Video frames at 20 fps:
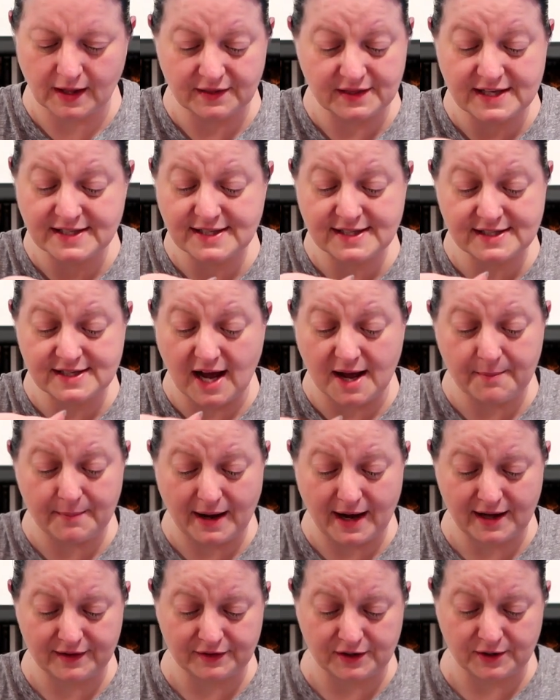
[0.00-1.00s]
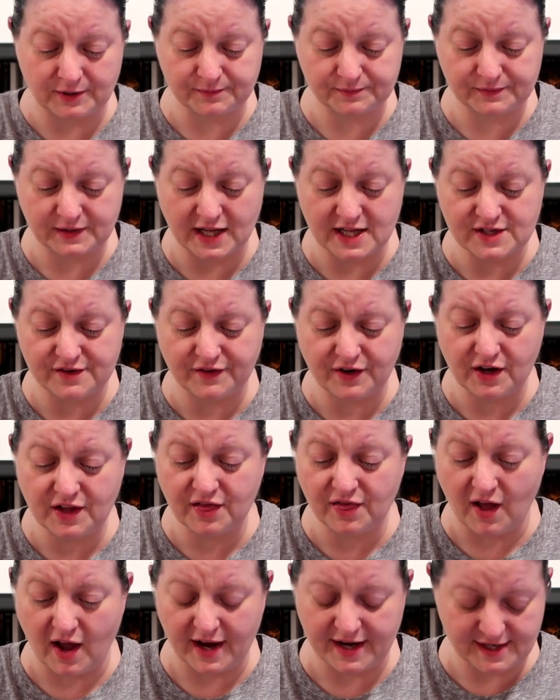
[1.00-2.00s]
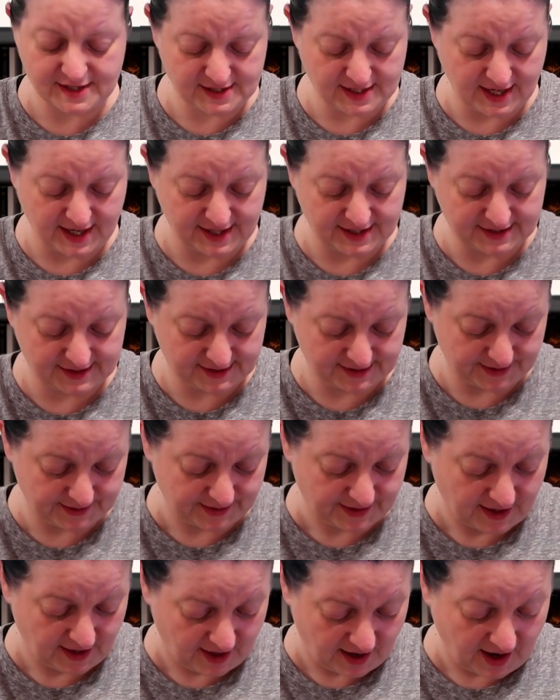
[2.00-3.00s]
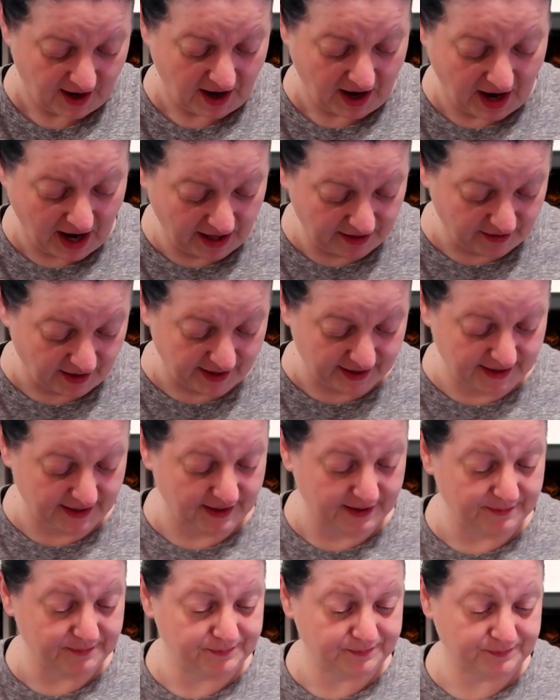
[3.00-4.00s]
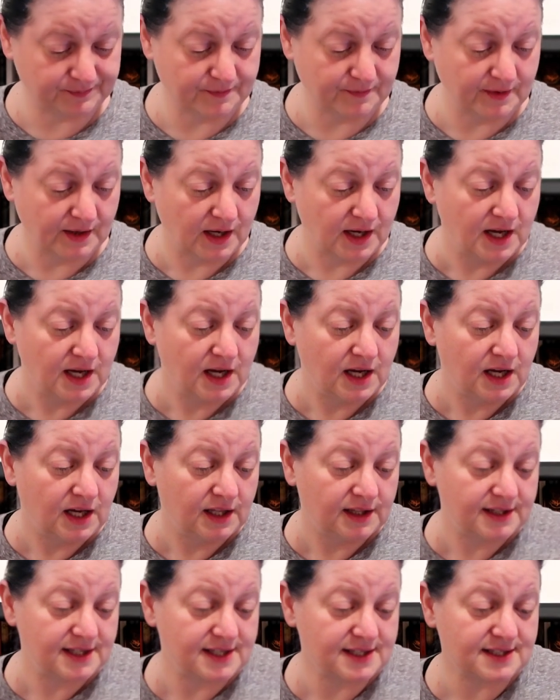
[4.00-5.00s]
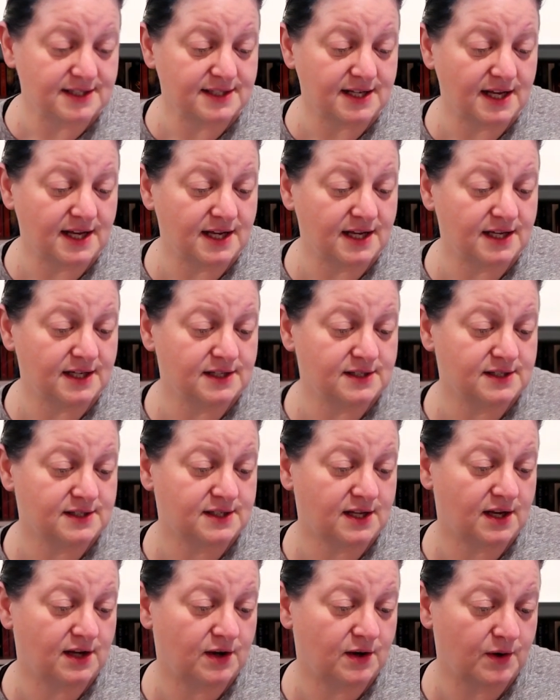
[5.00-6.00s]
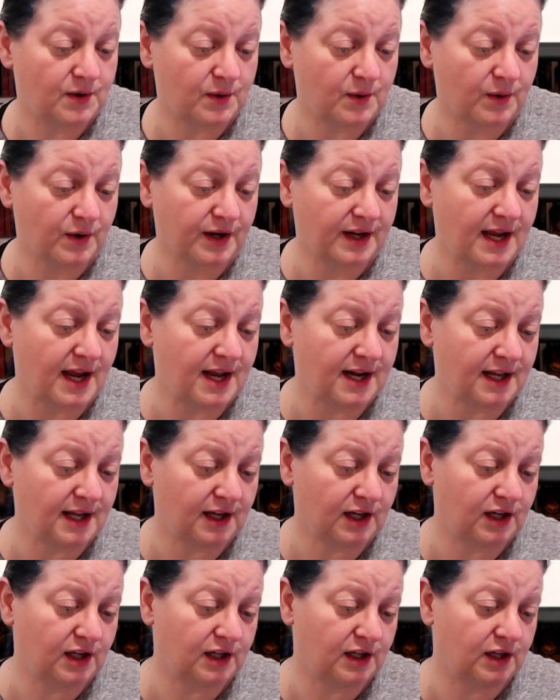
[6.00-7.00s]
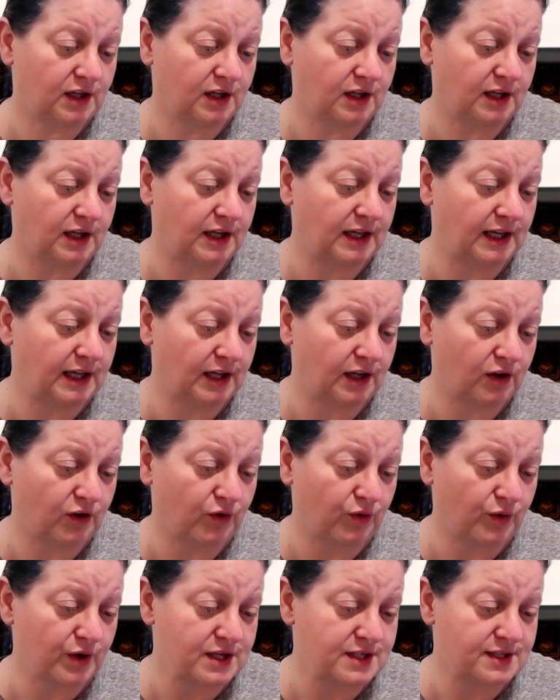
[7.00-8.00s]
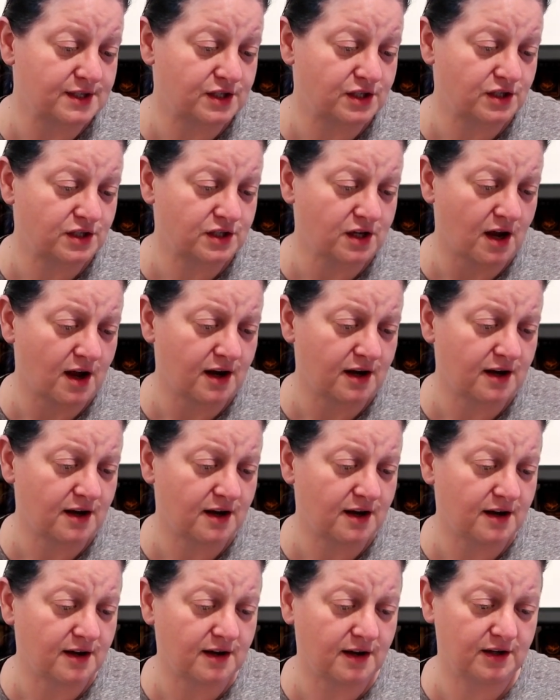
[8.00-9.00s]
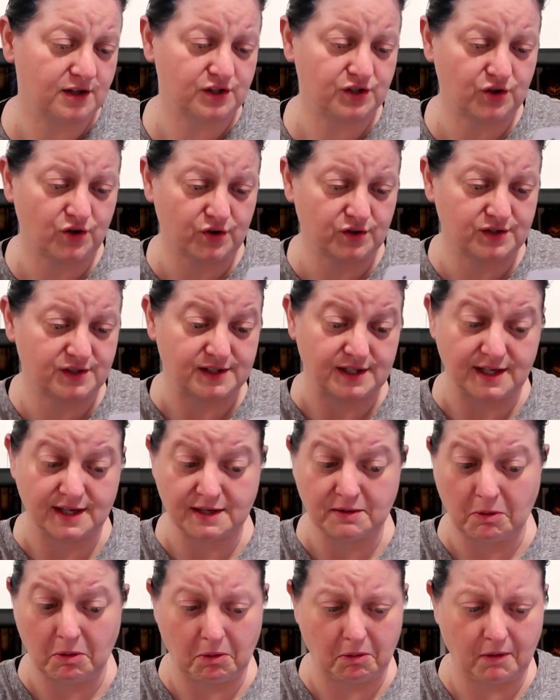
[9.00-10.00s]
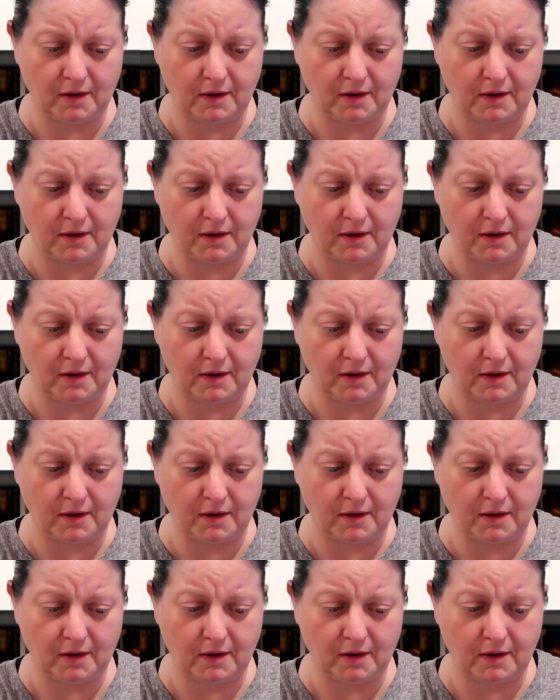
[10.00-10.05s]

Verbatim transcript: This is not bad though. It's a very light taste. I like it. This says organic Krishna Tulsi